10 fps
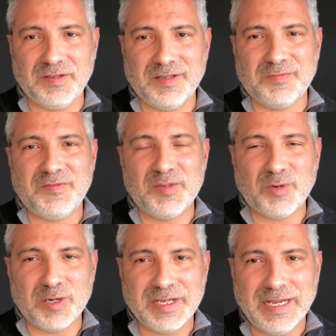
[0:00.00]
Review
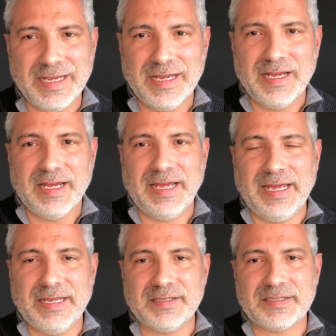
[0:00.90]
Board,
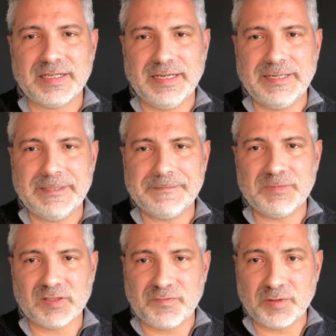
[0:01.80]
and
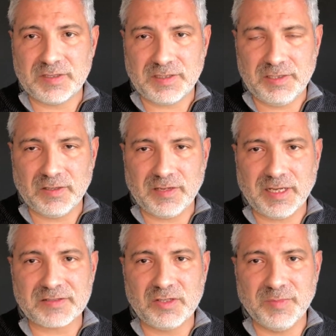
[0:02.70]
look forward to seeing you on the
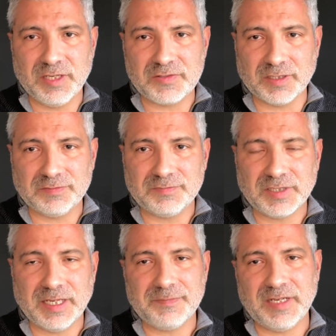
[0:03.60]
next 2-minute drill.
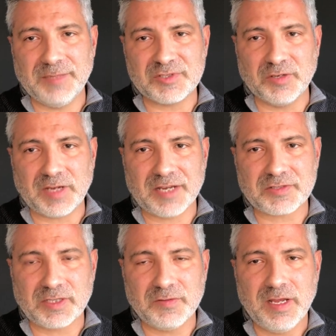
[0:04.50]
Again, my name is Joe
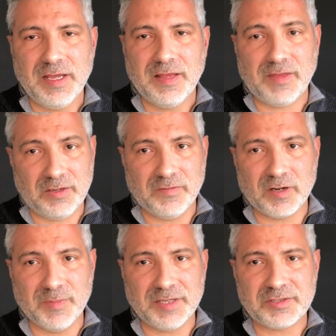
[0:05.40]
Castro. Thank you
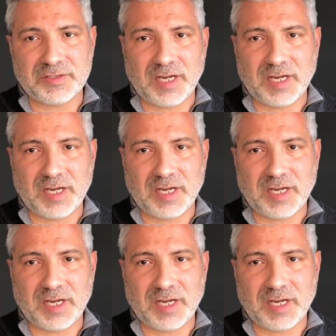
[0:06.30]
very much.